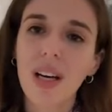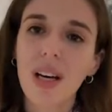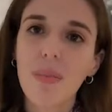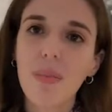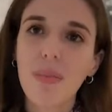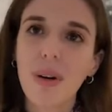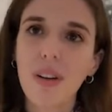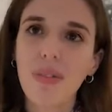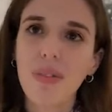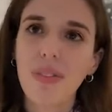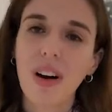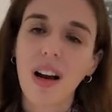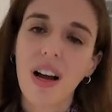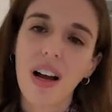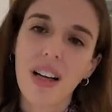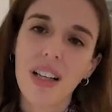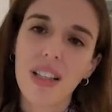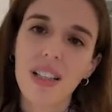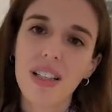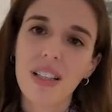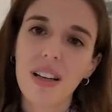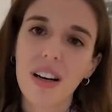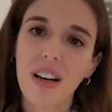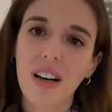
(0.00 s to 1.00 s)
But for
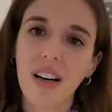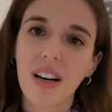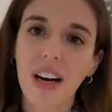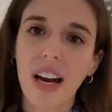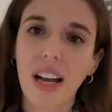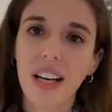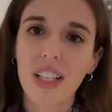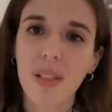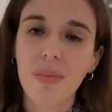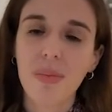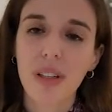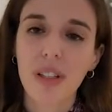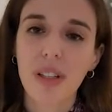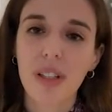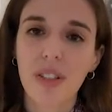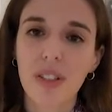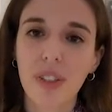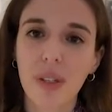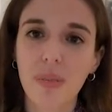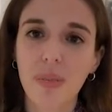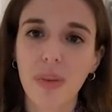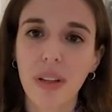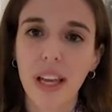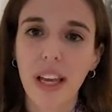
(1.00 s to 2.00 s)
us, our exhibitions
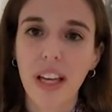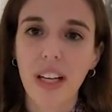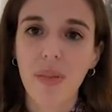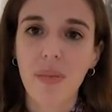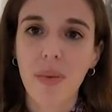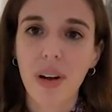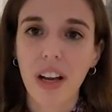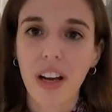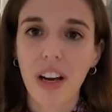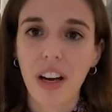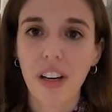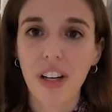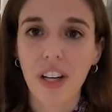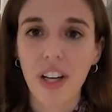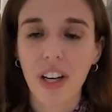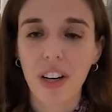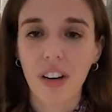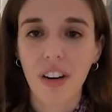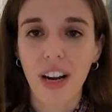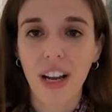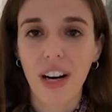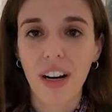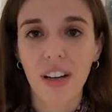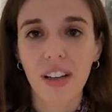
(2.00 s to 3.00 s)
are planned by our
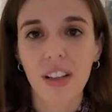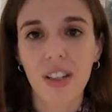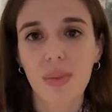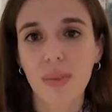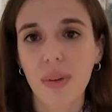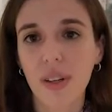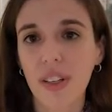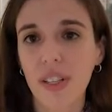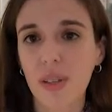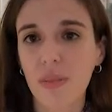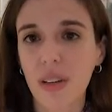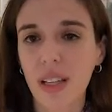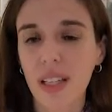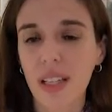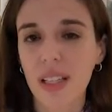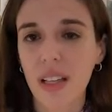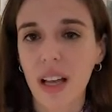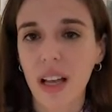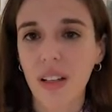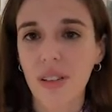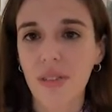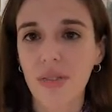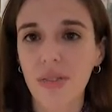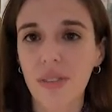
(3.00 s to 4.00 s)
curator as well as
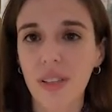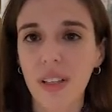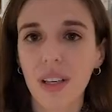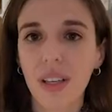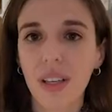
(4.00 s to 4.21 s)
myself.